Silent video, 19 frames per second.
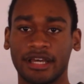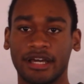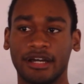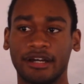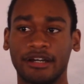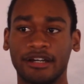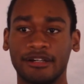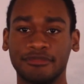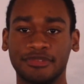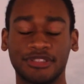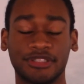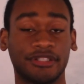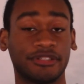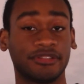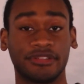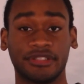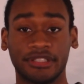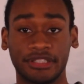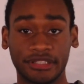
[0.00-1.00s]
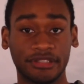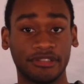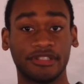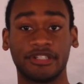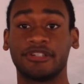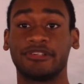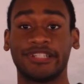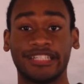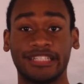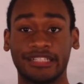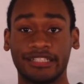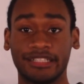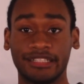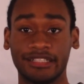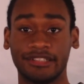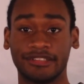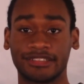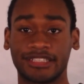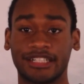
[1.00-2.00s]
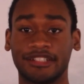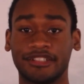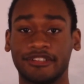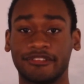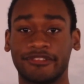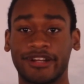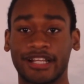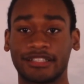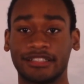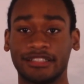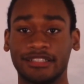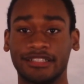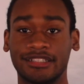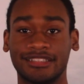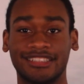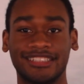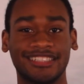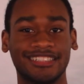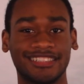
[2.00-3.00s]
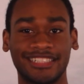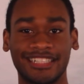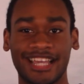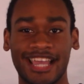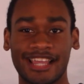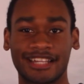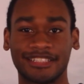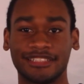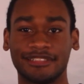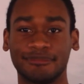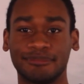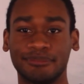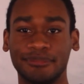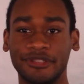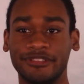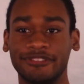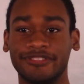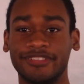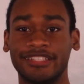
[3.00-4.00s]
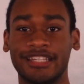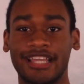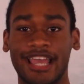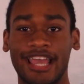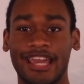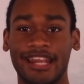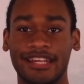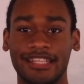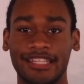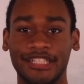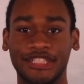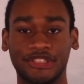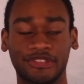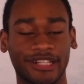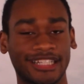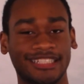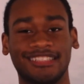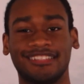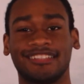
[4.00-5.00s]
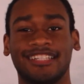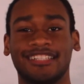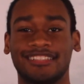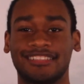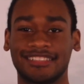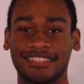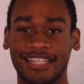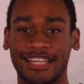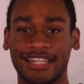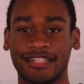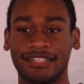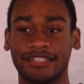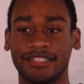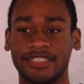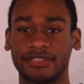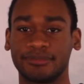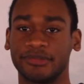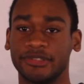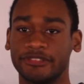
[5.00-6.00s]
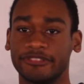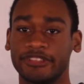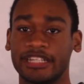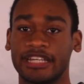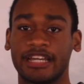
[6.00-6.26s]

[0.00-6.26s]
So you know he knows how to direct a cheesy action movie, and he translates that in this movie.